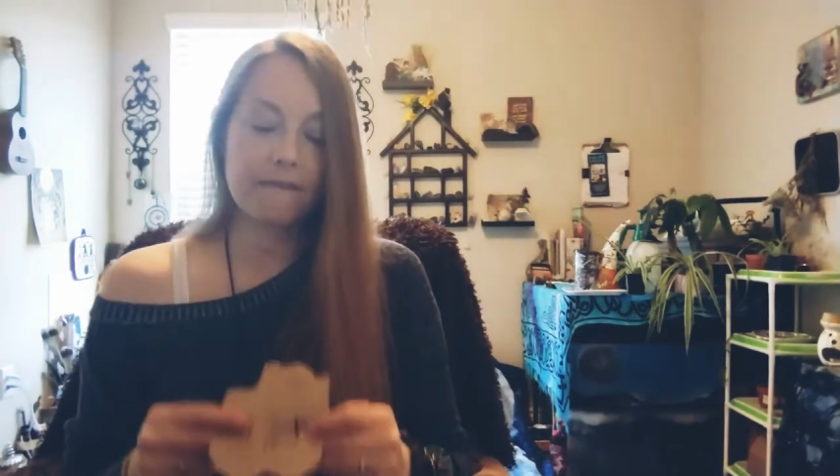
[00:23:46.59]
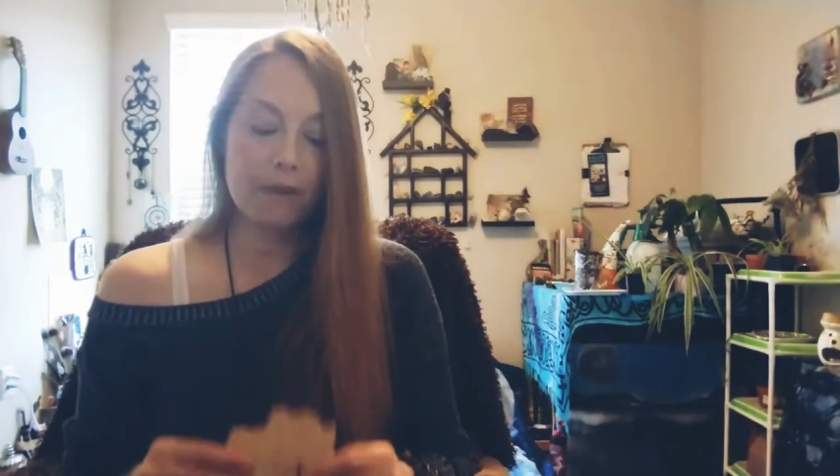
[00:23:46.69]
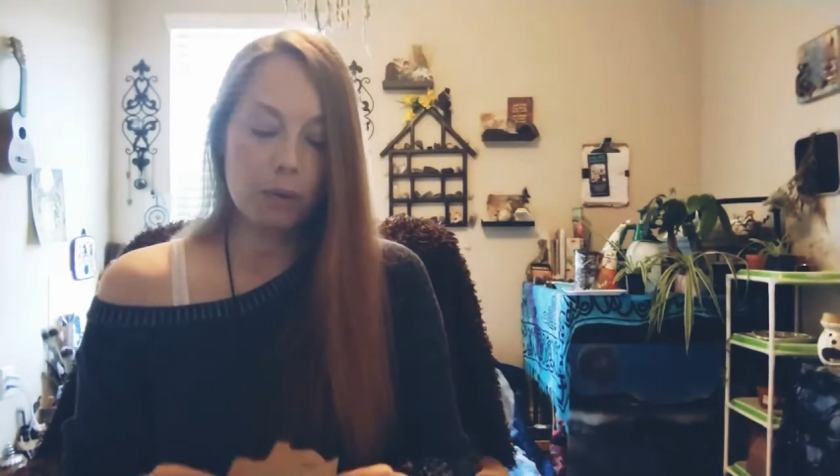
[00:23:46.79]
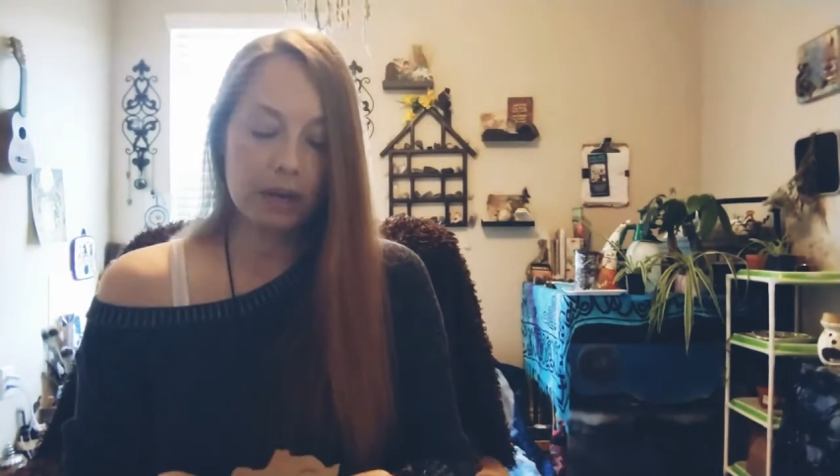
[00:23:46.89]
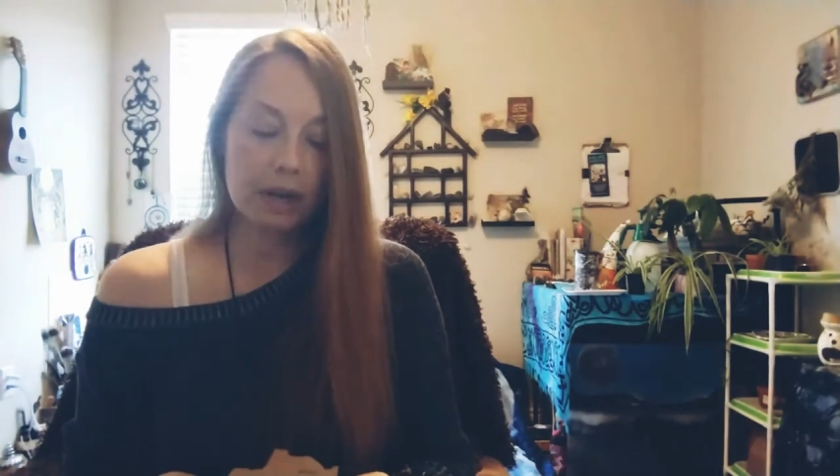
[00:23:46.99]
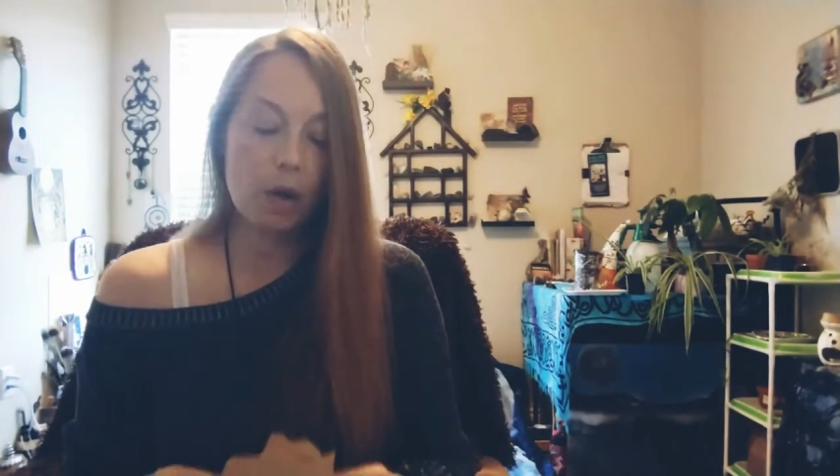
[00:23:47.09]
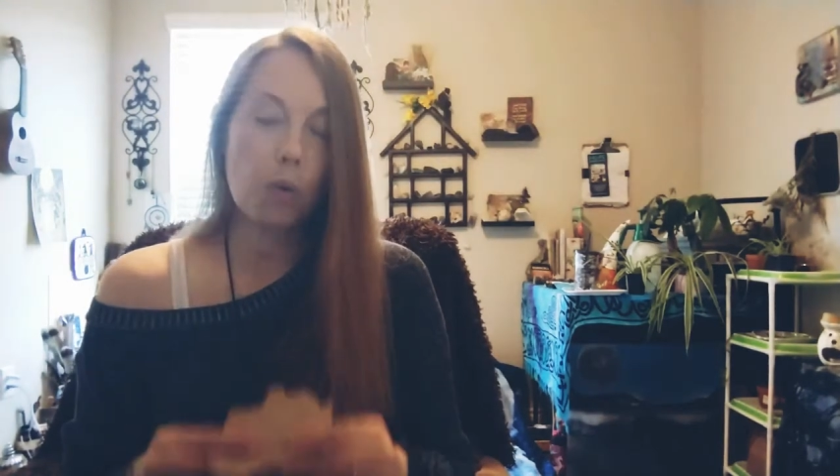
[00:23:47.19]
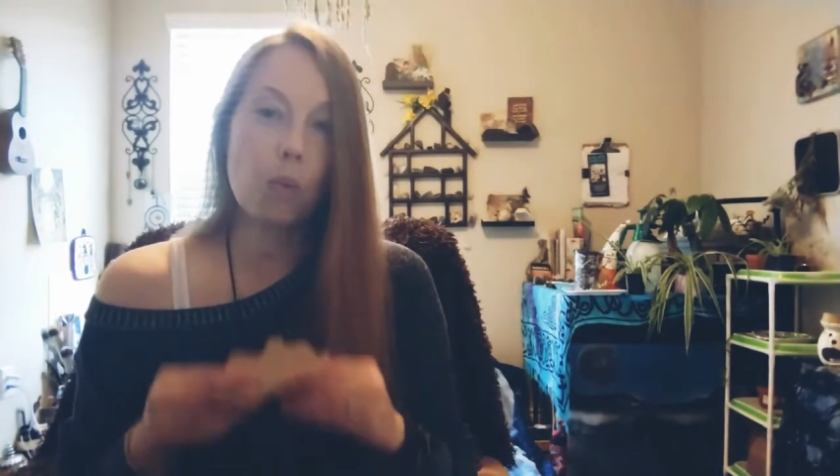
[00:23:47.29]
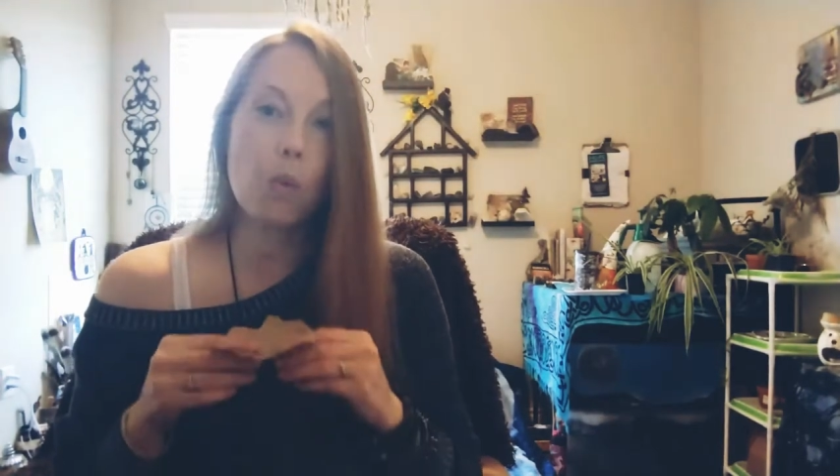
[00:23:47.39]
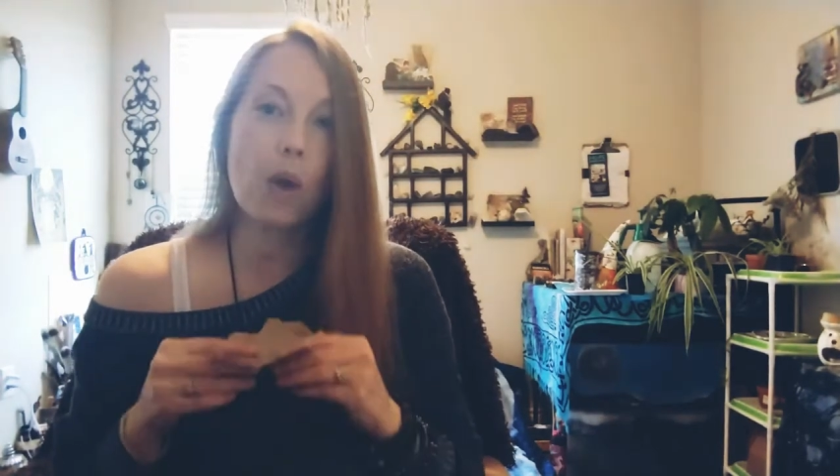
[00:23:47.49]
fold it
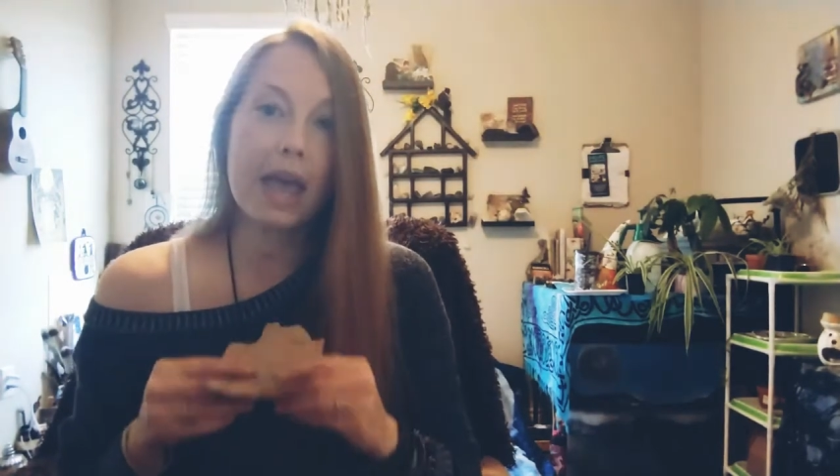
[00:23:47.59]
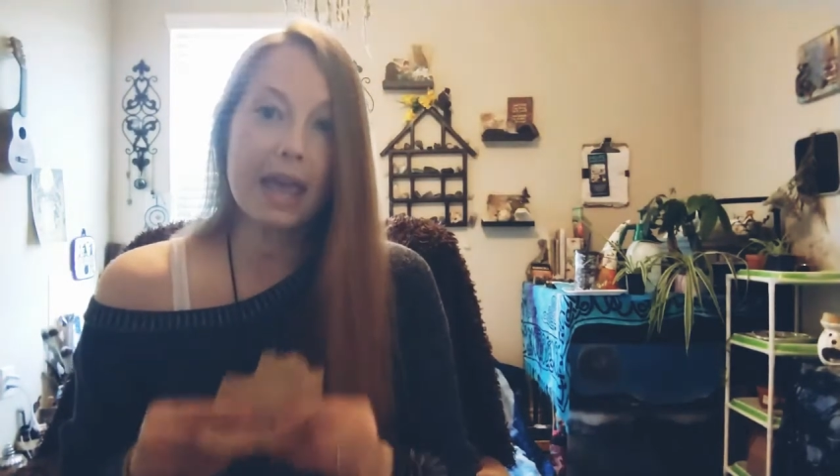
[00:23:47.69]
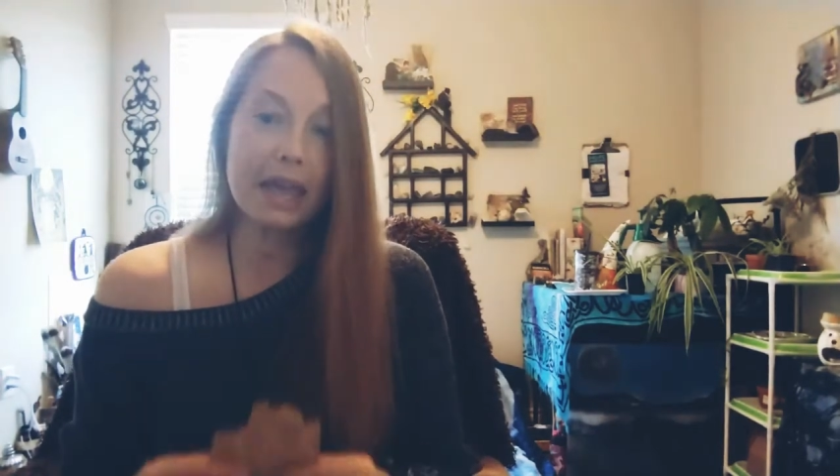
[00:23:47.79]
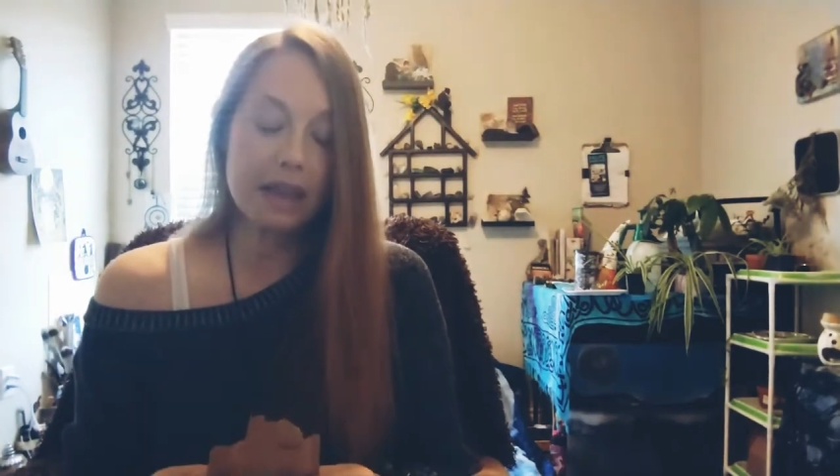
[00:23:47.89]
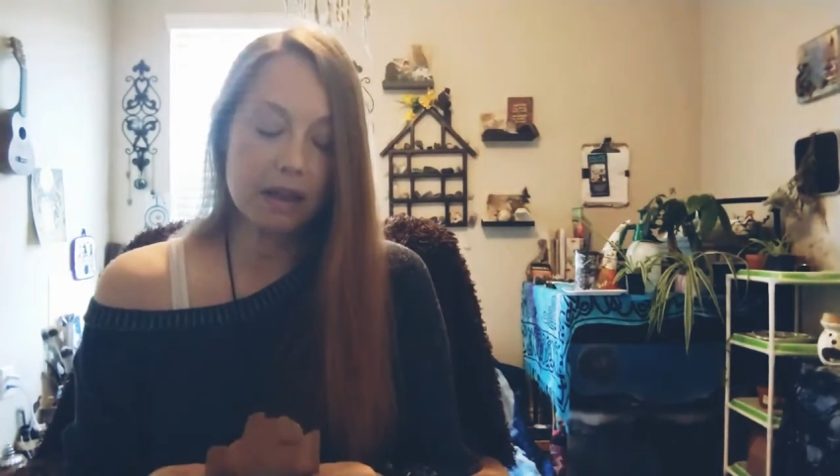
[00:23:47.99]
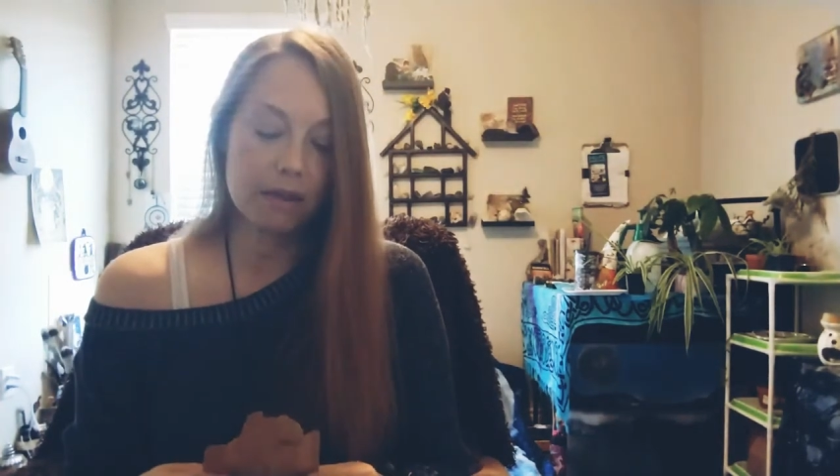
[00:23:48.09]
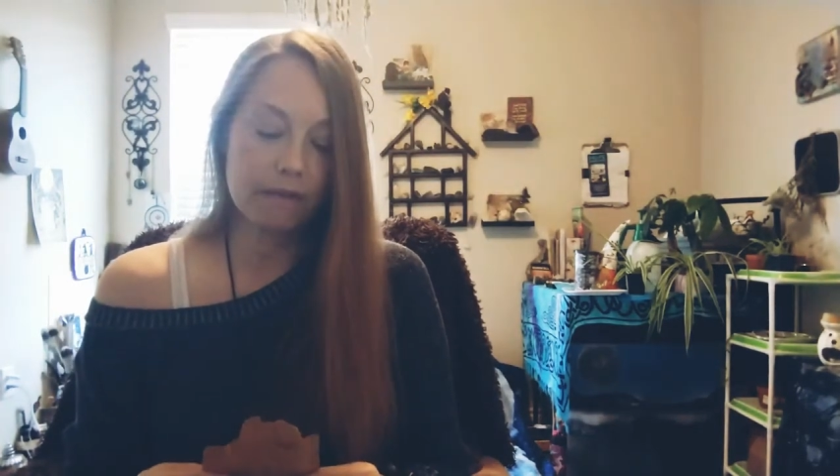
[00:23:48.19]
away